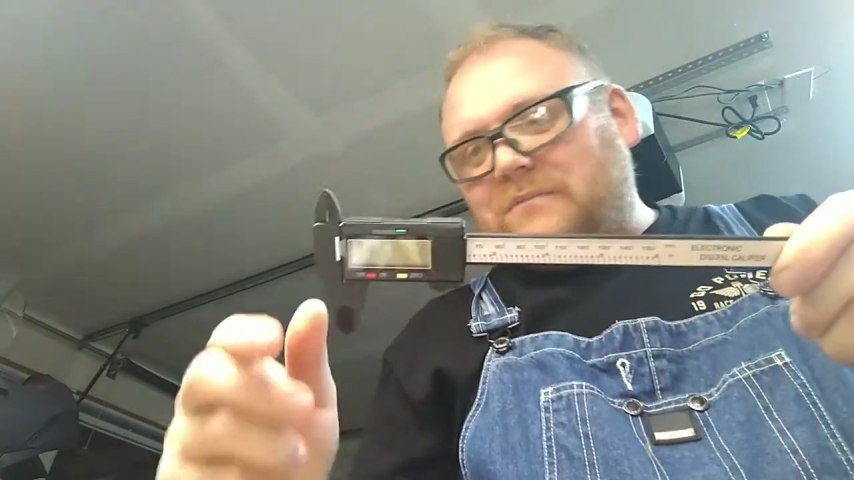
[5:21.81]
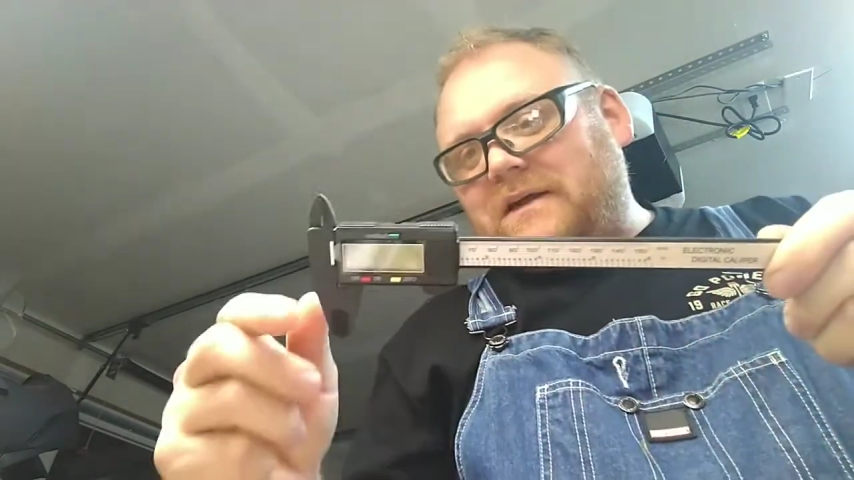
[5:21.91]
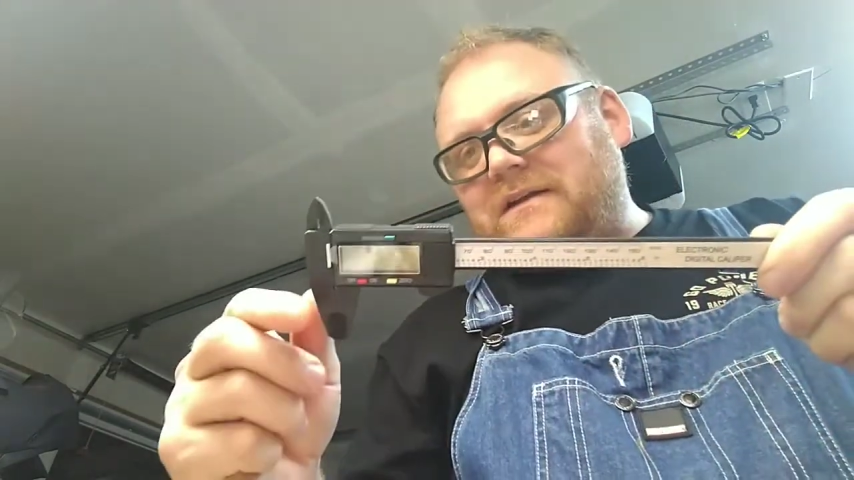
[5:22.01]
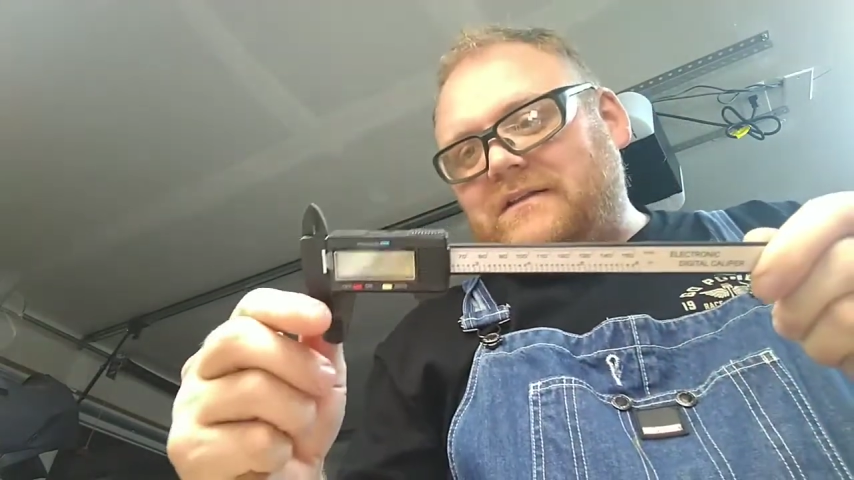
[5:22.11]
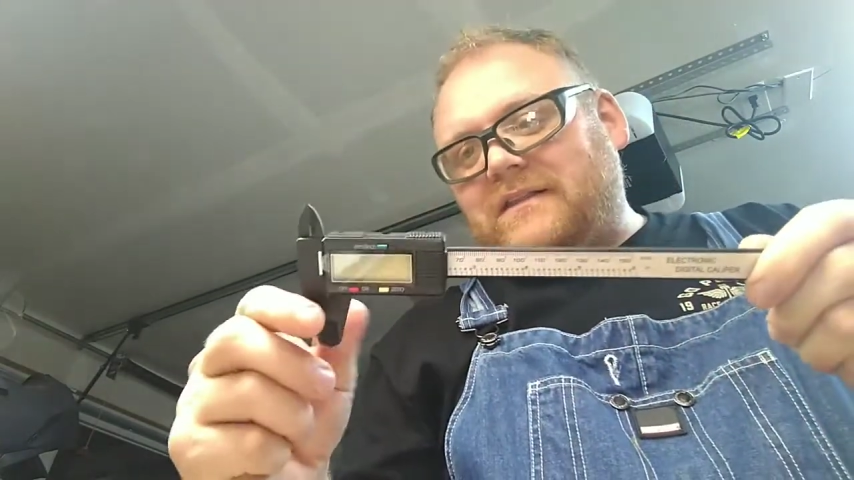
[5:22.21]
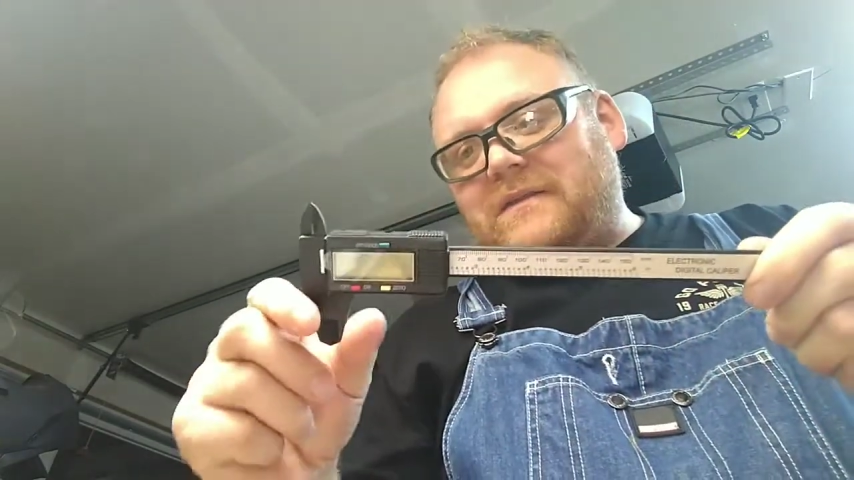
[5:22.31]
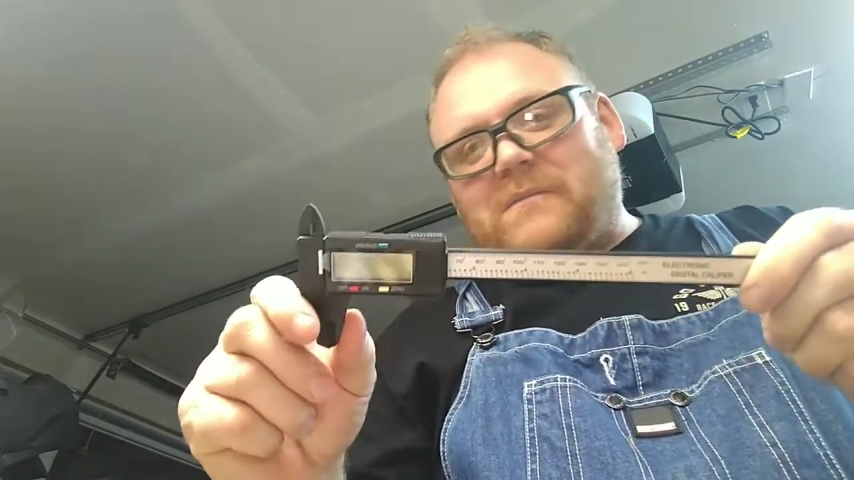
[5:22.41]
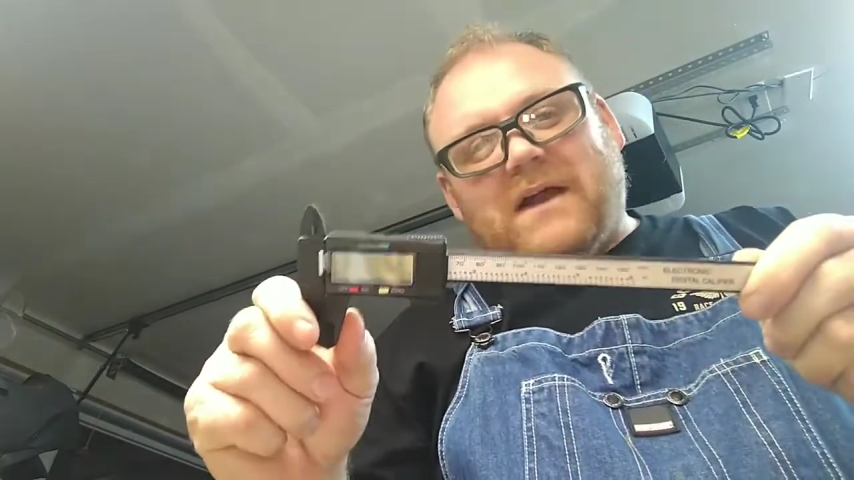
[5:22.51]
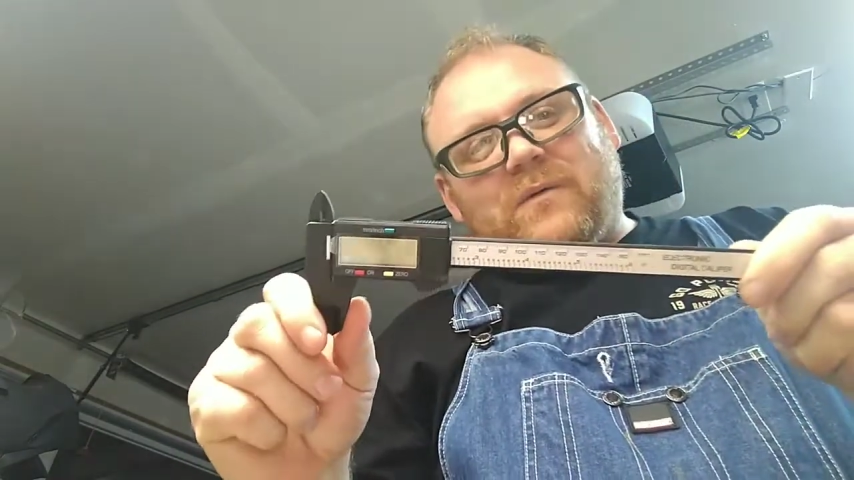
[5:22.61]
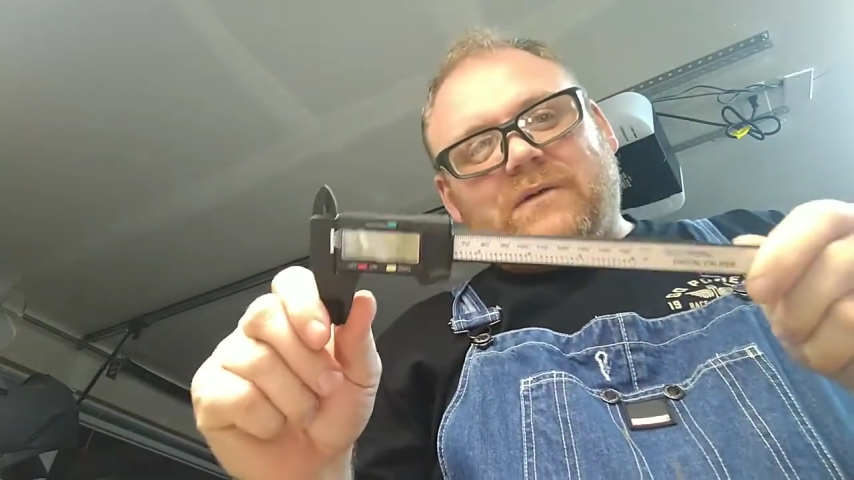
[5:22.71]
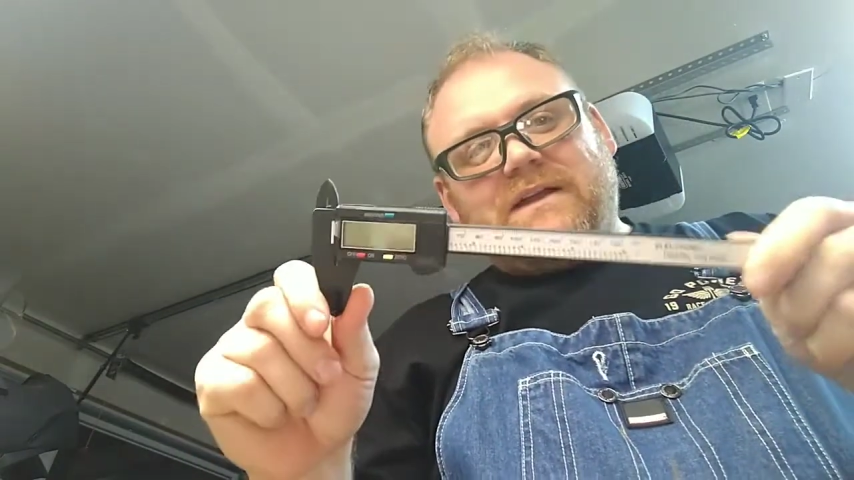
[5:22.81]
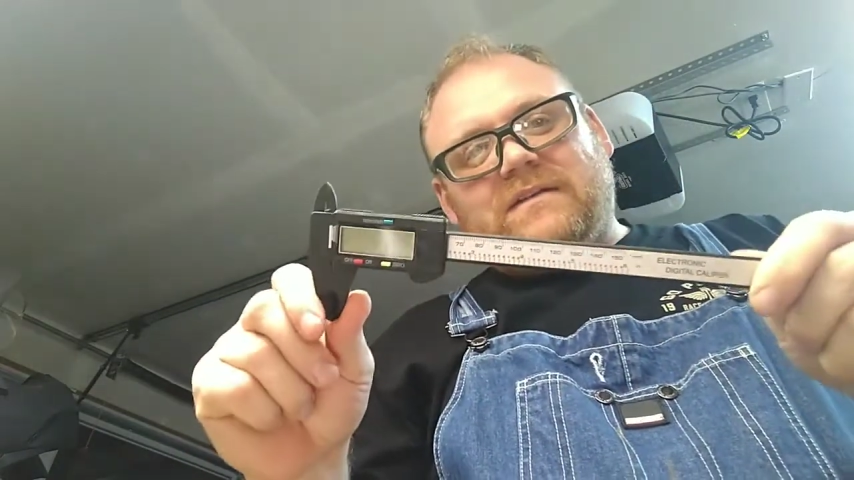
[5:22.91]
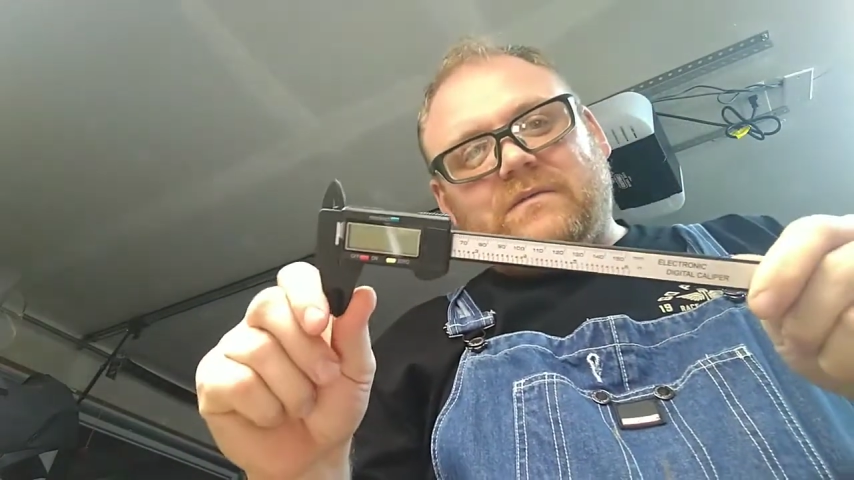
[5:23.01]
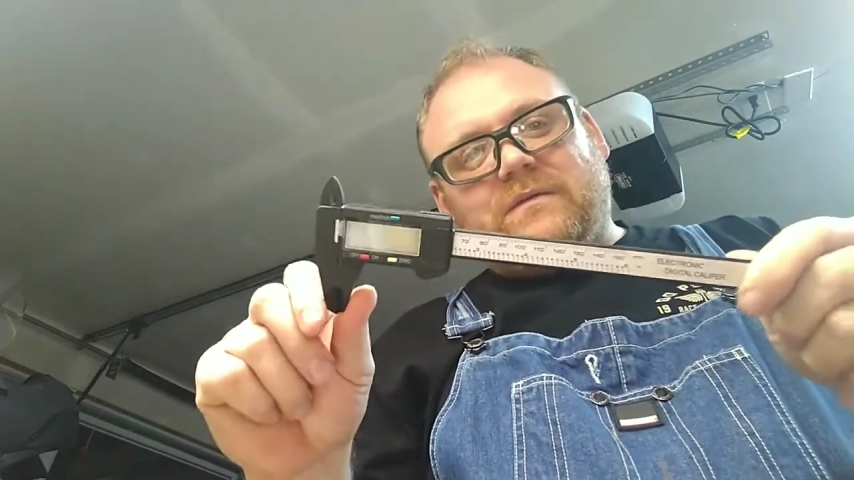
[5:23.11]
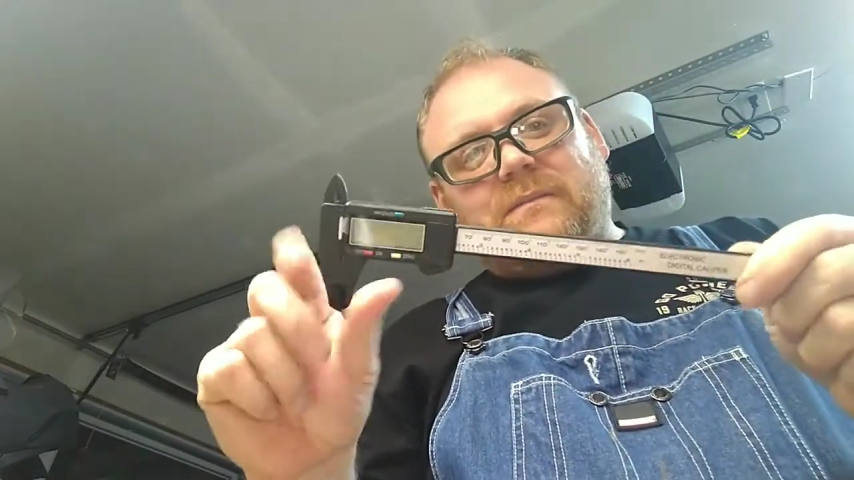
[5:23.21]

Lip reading: better than the metal one because when the